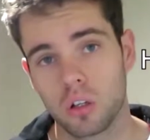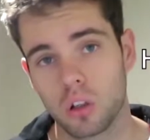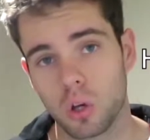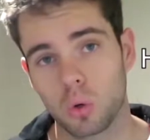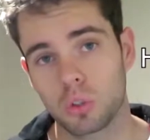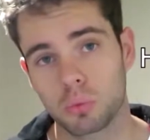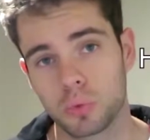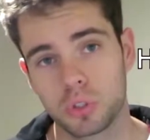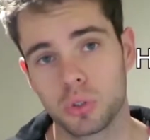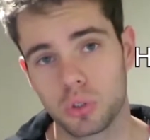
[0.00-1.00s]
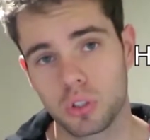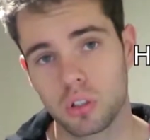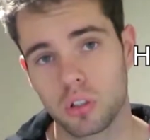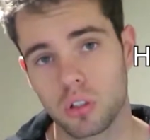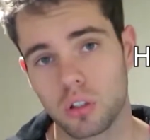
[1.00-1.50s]
Lowest
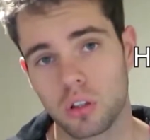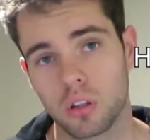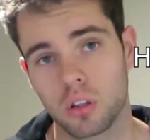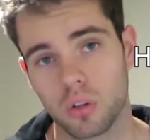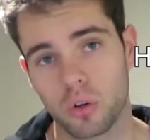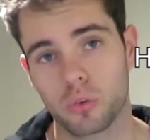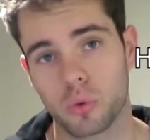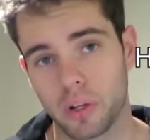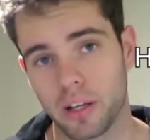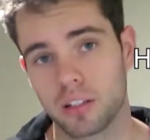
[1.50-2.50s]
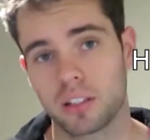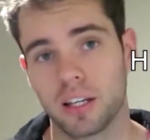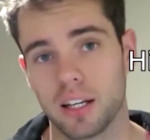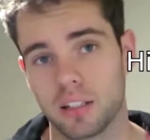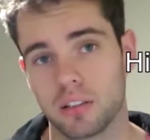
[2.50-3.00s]
producer of greenhouse
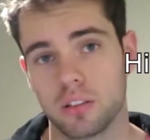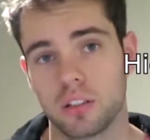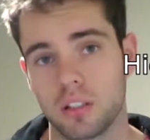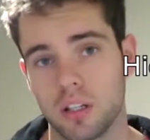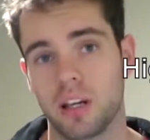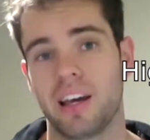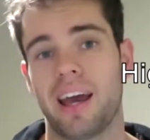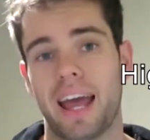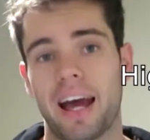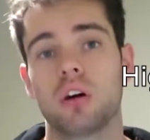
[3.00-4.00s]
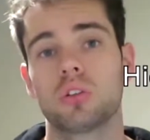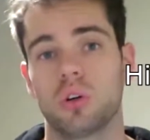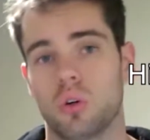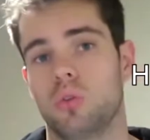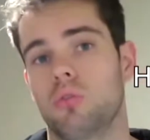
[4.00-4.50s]
gases out
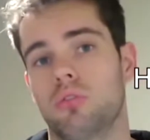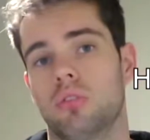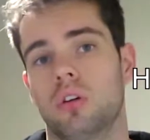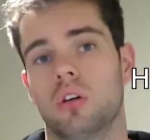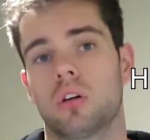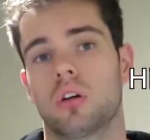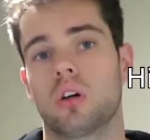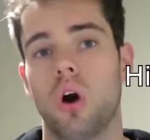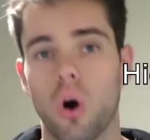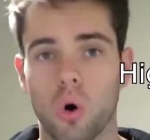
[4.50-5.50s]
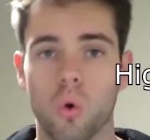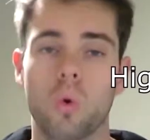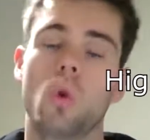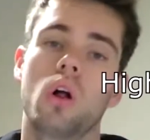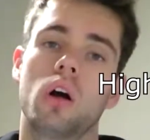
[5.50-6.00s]
of
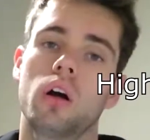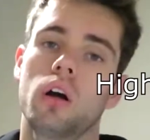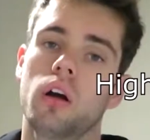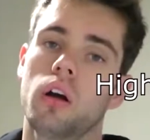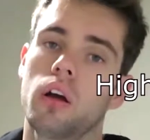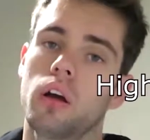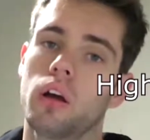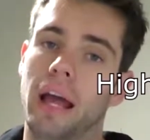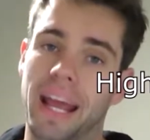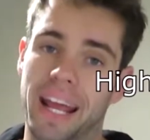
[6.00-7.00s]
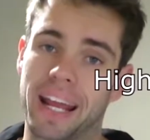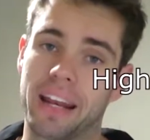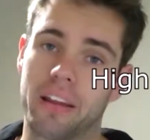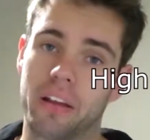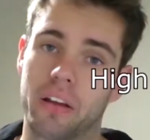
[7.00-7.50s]
coal
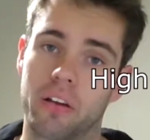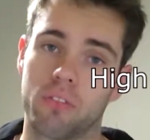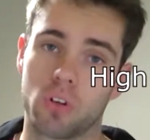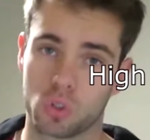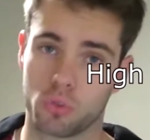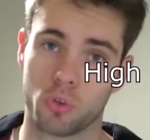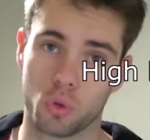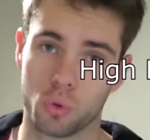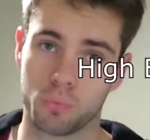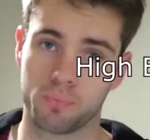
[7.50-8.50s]
and fossil fuel.